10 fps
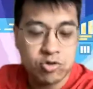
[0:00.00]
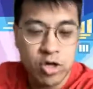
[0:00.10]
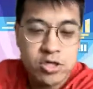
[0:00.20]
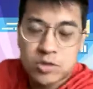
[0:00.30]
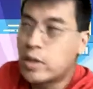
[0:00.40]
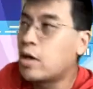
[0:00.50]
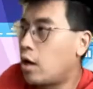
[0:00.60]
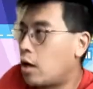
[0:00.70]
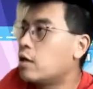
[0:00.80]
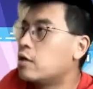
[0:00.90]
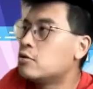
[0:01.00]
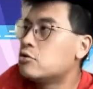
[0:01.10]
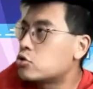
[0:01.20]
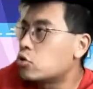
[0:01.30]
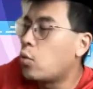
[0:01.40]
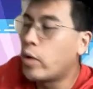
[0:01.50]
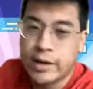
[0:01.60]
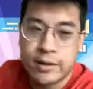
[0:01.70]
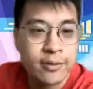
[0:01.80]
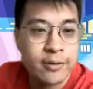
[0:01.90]
strategist went, so
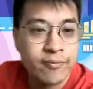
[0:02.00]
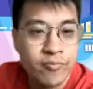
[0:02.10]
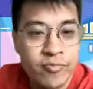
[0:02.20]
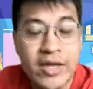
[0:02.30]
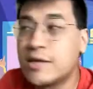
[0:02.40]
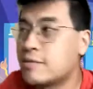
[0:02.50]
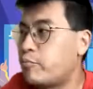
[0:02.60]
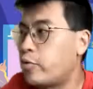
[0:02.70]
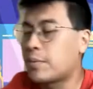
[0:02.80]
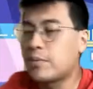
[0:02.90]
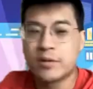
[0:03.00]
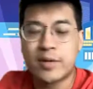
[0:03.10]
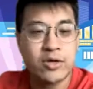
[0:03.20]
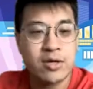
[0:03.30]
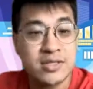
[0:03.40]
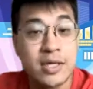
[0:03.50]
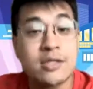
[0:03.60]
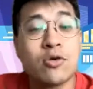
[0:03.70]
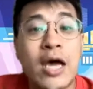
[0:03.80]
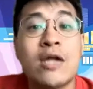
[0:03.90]
what? Then the product people went to him and said,
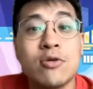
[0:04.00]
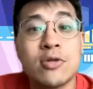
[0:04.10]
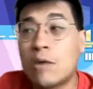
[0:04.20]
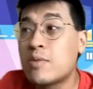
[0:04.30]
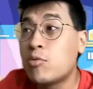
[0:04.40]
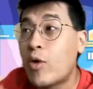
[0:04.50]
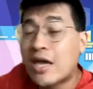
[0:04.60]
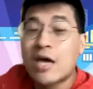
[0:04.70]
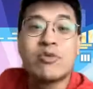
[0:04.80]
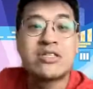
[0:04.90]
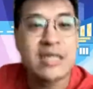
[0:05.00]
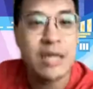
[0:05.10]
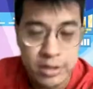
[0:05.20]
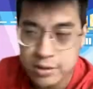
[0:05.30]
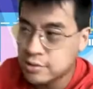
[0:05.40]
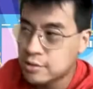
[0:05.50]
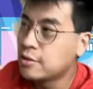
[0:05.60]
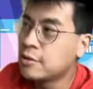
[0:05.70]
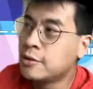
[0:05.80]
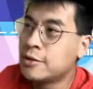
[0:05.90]
so can you tell me where can we sell this?
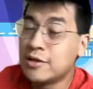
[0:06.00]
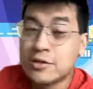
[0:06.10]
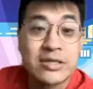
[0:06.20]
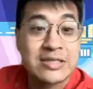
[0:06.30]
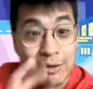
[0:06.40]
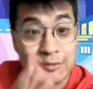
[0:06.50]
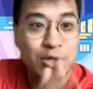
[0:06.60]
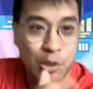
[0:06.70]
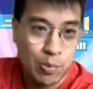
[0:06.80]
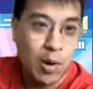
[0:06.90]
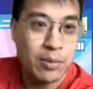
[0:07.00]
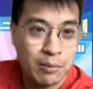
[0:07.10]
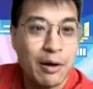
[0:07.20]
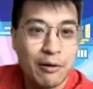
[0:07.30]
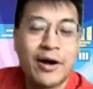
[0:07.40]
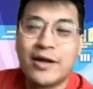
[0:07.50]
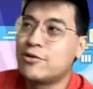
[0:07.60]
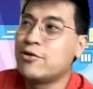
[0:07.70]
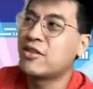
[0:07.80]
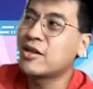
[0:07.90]
So it sounds like your problem now, right?
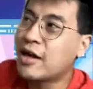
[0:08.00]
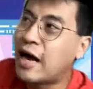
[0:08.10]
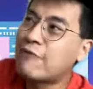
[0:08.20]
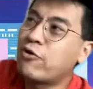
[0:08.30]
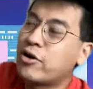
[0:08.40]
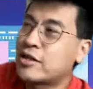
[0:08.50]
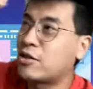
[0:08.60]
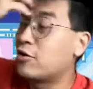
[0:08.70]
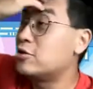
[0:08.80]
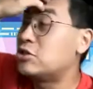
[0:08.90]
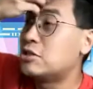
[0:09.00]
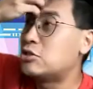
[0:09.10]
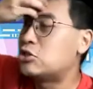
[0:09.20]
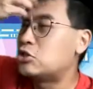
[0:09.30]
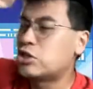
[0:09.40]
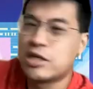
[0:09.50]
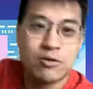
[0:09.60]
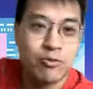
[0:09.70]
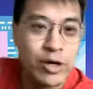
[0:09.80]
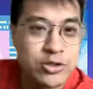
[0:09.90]
You're thinking, technology, shit,
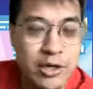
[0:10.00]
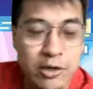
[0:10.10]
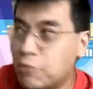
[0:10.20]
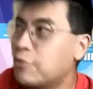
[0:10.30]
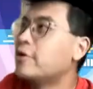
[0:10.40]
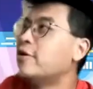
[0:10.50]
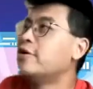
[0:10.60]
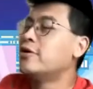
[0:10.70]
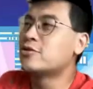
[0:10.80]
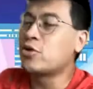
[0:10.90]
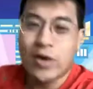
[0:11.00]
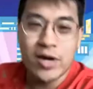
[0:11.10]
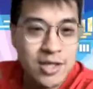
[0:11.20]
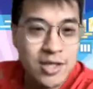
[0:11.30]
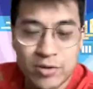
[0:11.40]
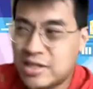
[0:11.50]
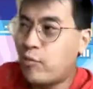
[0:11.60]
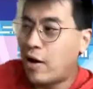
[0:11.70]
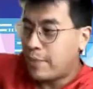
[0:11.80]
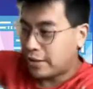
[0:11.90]
where should I go? So what he did was he
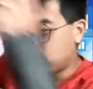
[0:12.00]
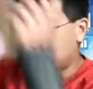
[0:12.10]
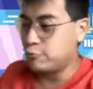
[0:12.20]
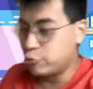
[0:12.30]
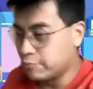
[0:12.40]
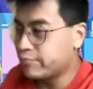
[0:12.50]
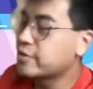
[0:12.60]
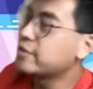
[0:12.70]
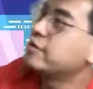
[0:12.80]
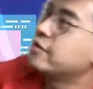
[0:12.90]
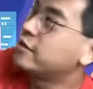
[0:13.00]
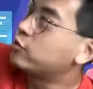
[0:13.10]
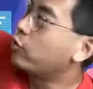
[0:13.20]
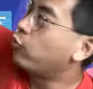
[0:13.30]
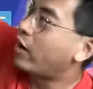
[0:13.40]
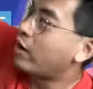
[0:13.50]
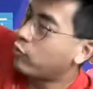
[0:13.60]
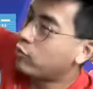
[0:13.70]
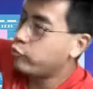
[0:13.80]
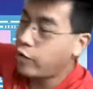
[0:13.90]
went back to his room. He took a white
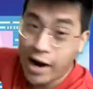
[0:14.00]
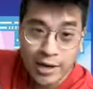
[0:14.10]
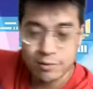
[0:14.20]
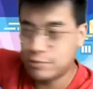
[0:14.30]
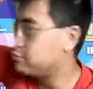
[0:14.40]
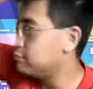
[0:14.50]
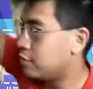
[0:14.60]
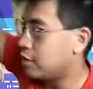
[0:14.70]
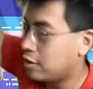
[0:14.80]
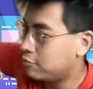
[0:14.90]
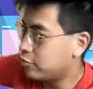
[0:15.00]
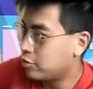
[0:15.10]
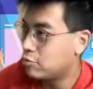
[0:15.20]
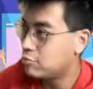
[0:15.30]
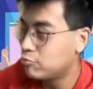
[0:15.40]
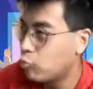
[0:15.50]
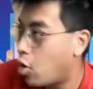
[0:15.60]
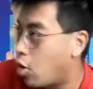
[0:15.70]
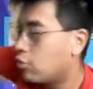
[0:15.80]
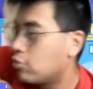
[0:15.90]

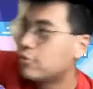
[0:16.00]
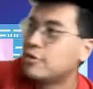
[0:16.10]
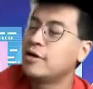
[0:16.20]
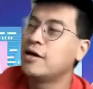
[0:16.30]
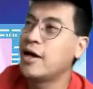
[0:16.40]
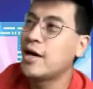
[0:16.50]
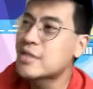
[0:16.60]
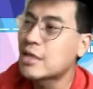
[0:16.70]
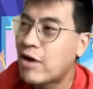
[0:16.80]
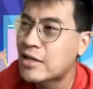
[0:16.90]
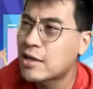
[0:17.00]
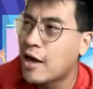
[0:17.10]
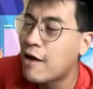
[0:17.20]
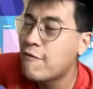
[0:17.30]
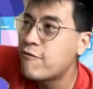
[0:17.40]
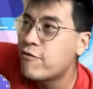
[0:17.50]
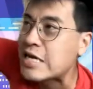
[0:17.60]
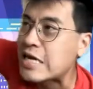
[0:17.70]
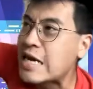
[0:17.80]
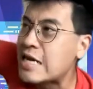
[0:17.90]
wall, and he started writing
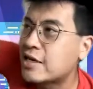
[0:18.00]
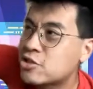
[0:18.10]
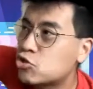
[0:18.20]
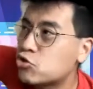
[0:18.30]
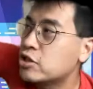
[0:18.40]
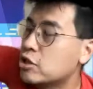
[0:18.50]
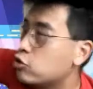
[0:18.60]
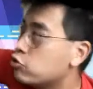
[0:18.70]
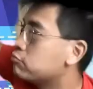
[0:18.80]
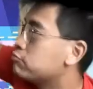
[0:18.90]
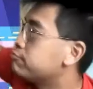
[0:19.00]
every industry he knew